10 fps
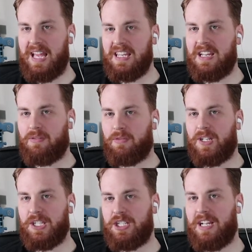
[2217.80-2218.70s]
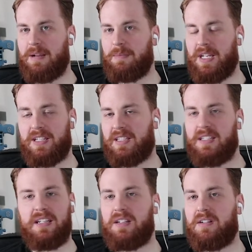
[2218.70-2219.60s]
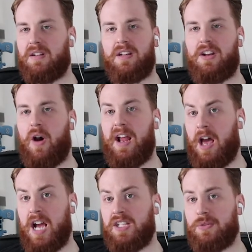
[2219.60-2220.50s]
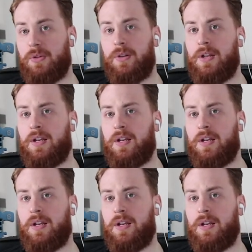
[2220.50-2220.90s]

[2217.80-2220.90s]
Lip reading: year really shaped me because in high school,